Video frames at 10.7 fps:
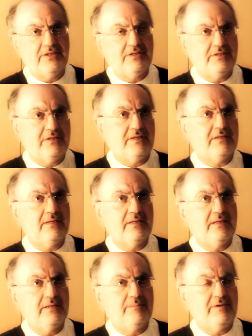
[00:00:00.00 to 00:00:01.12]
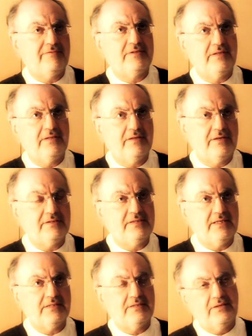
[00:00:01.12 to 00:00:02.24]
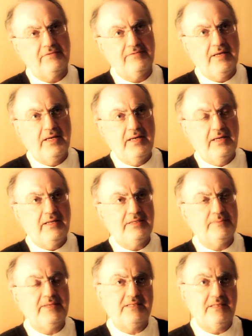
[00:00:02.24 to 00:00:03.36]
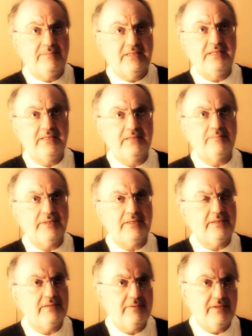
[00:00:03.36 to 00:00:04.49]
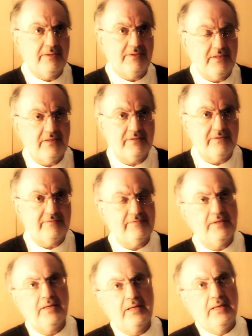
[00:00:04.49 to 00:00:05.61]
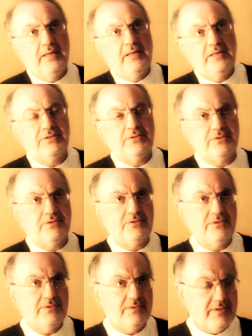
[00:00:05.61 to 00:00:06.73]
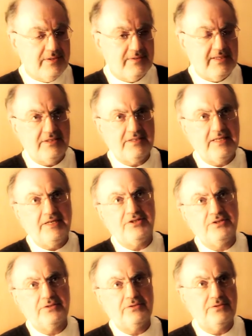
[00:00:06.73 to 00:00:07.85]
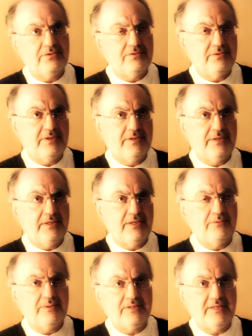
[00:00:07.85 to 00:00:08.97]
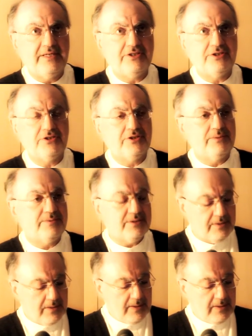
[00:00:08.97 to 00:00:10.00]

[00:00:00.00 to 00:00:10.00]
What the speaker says: It is not the Prophet in the context of, especially the Medinian period, where there was a lot of issues to do with legislation, to do with human relationships.